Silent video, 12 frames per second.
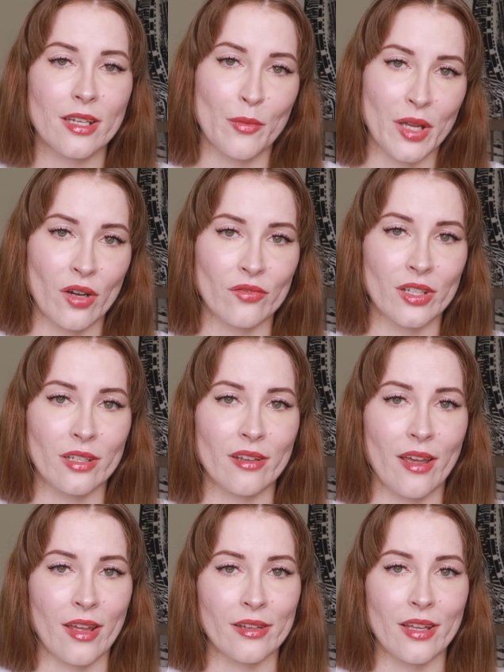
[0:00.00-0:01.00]
coming off it
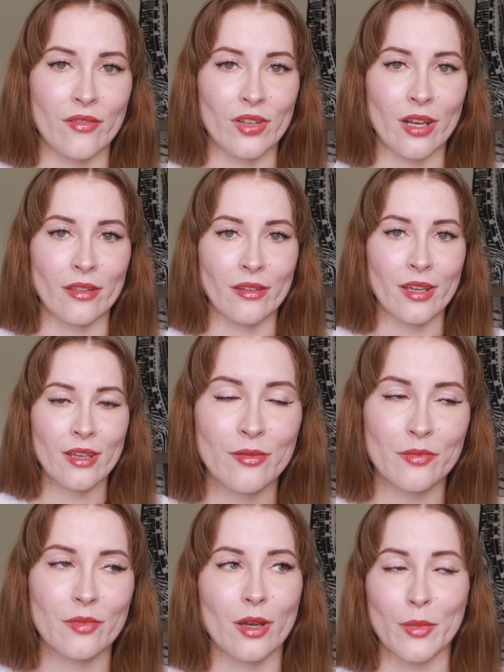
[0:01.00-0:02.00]
and evidently
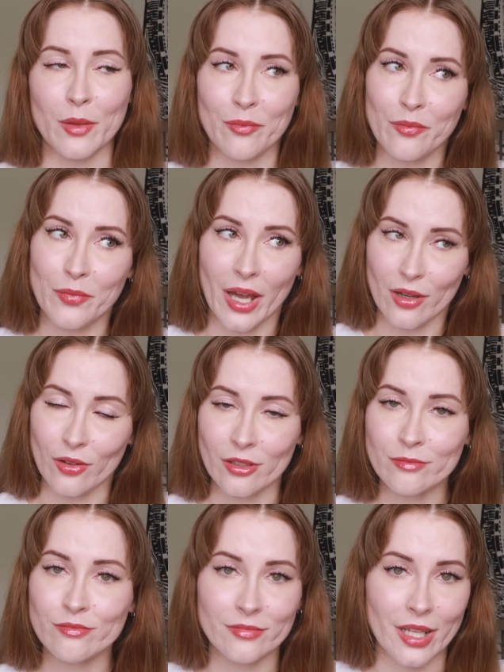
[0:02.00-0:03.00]
coming back
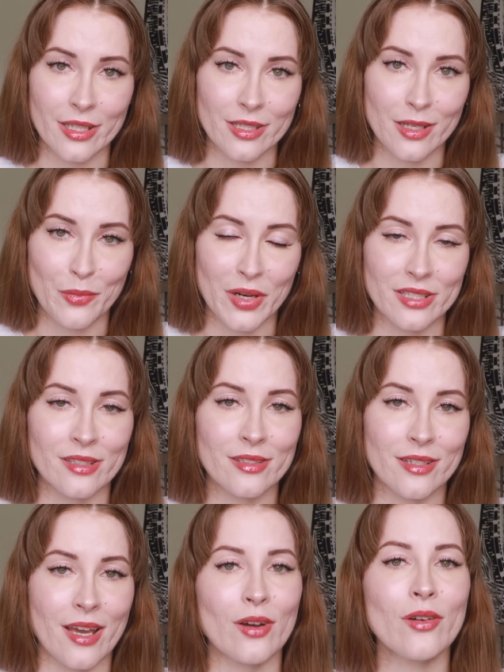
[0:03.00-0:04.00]
on antidepressants
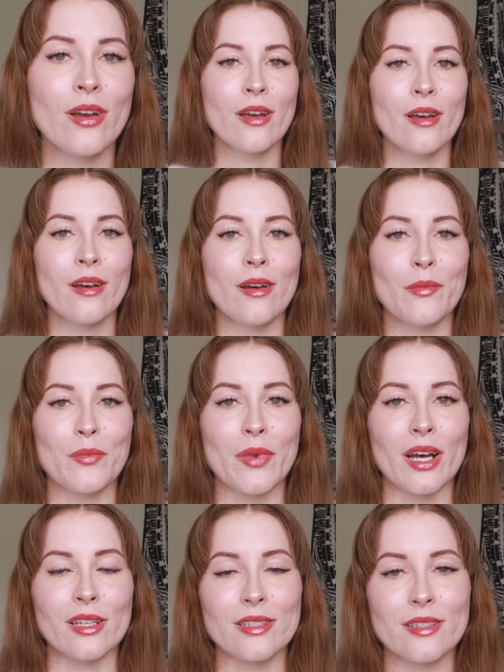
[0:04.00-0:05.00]
now.
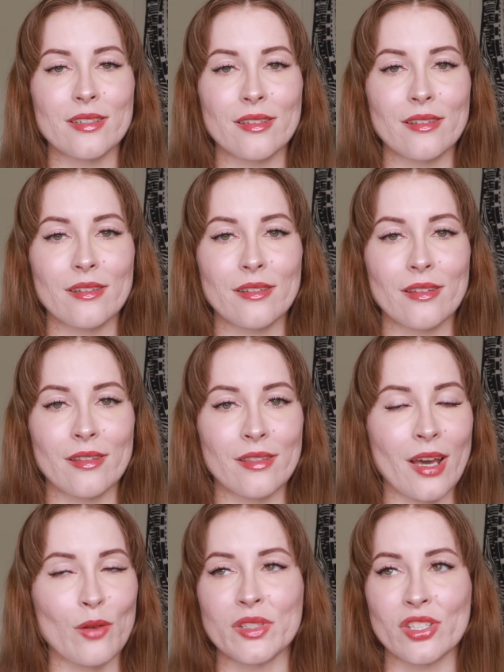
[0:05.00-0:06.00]
But
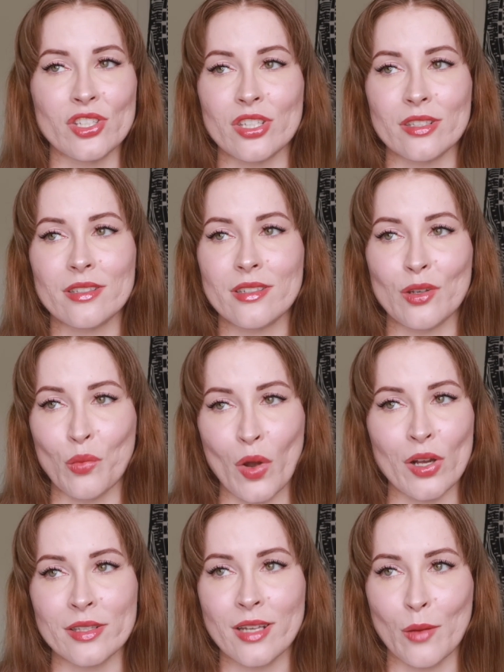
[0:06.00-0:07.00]
that was just the
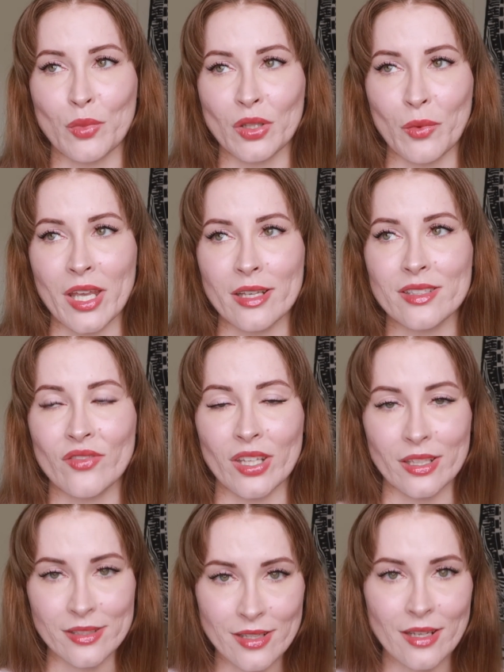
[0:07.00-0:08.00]
worst couple of weeks,
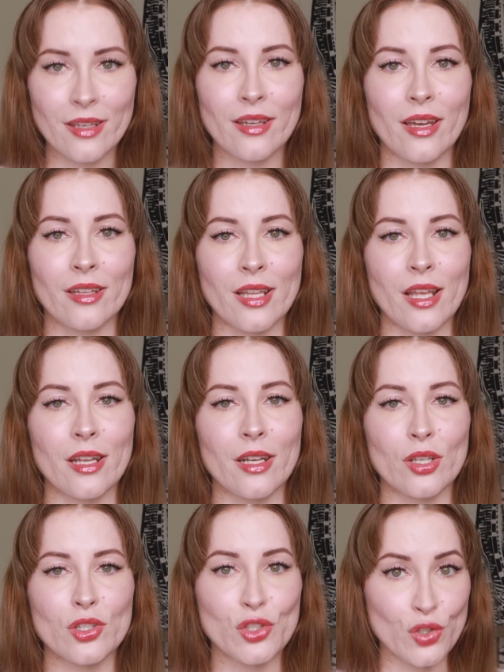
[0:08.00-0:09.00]
feeling sick and then
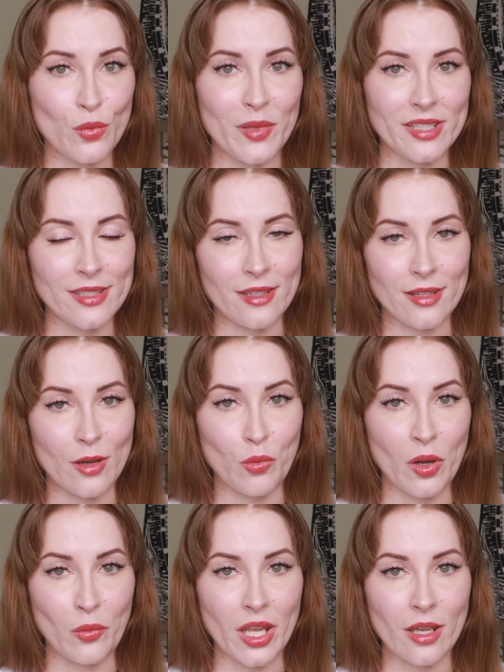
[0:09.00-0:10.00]
super sick that
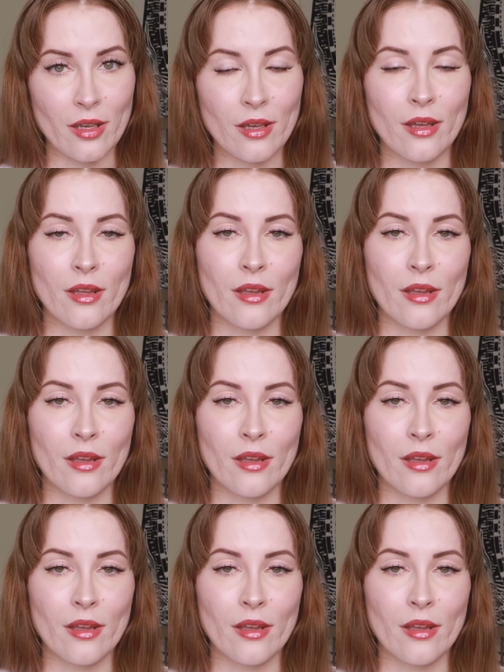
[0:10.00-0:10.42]
one week.